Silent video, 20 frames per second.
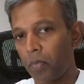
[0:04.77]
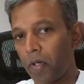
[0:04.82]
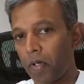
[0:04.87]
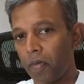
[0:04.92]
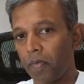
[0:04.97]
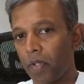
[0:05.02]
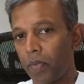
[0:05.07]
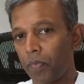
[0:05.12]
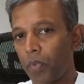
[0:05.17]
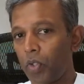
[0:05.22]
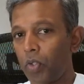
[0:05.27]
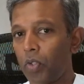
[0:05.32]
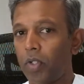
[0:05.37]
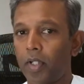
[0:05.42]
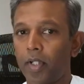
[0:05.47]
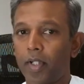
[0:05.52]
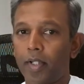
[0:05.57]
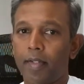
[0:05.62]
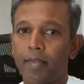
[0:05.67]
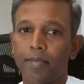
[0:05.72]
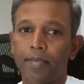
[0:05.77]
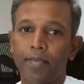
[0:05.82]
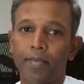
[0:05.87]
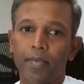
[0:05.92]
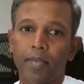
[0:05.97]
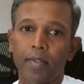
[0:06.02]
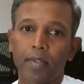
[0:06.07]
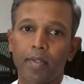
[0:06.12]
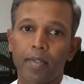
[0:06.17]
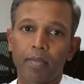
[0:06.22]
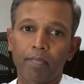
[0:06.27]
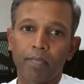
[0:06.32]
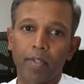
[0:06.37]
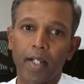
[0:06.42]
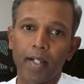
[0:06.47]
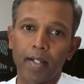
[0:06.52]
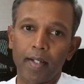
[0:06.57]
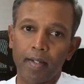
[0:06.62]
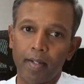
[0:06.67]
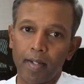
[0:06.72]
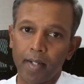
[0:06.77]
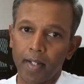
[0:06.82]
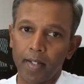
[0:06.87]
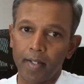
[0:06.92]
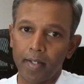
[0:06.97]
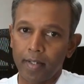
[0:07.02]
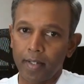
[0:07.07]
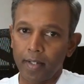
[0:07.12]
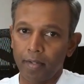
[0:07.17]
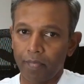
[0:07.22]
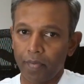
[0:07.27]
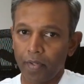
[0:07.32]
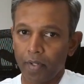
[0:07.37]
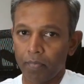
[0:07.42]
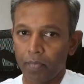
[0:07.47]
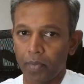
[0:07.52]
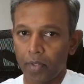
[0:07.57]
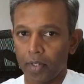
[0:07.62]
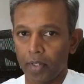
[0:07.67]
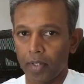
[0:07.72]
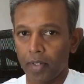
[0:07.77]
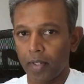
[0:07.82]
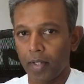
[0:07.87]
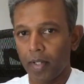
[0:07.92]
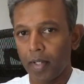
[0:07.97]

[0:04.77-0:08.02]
overview of well-architected framework.